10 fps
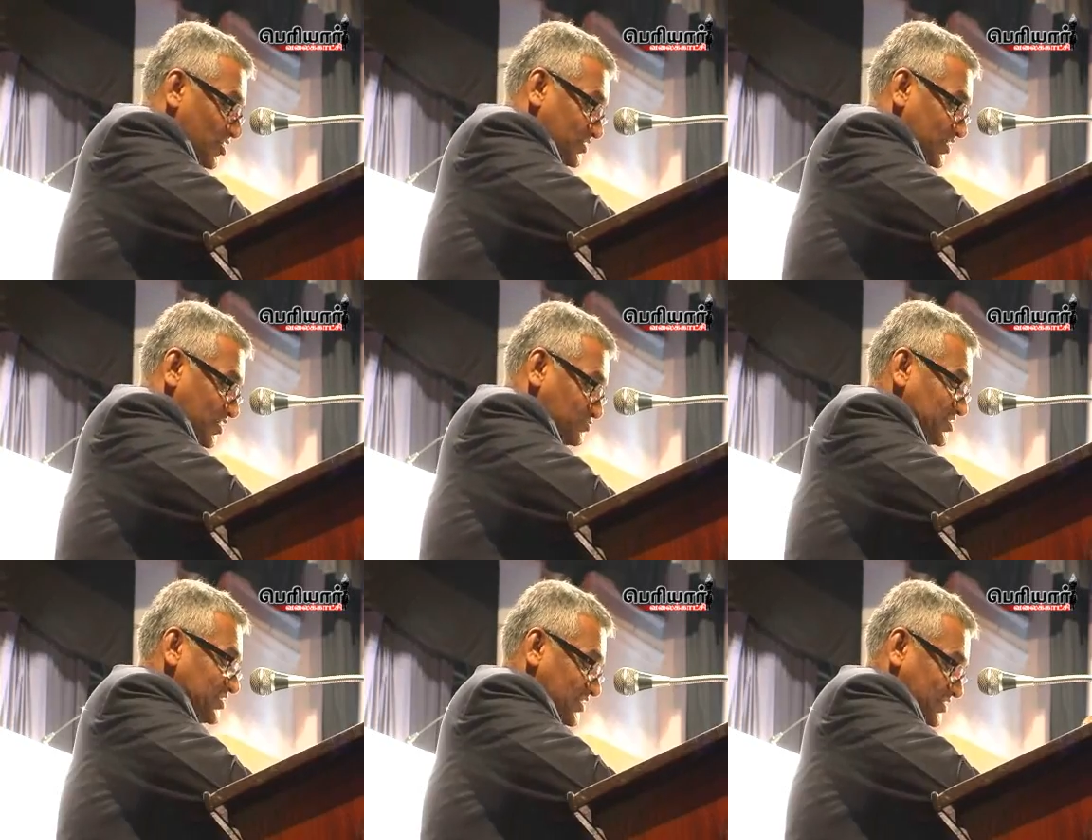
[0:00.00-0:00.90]
Dr.
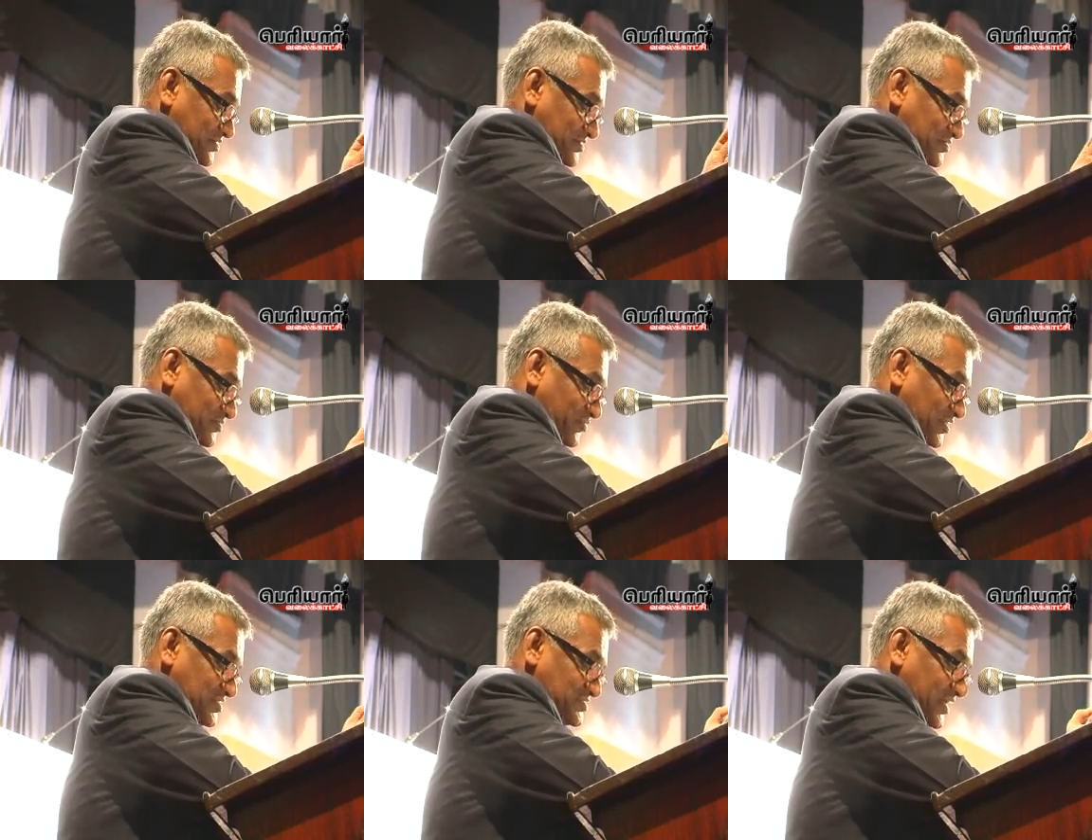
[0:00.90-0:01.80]
Ramchandran,
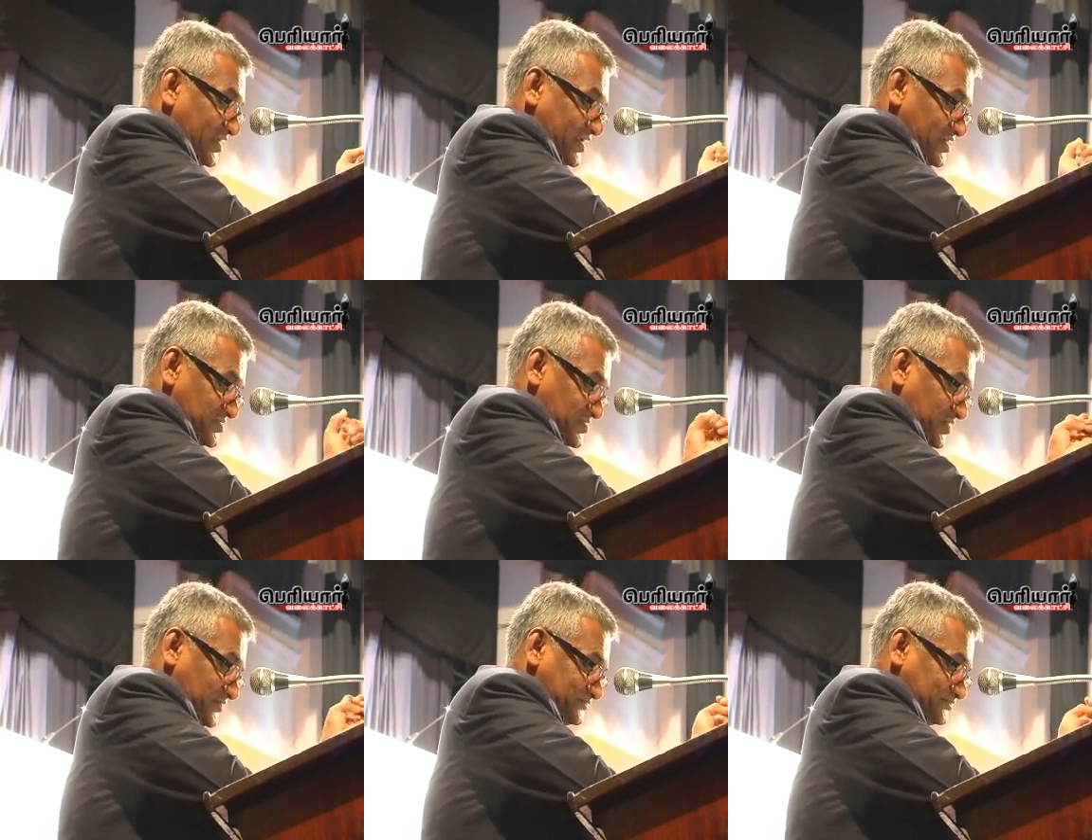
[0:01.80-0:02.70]
for this kind gesture.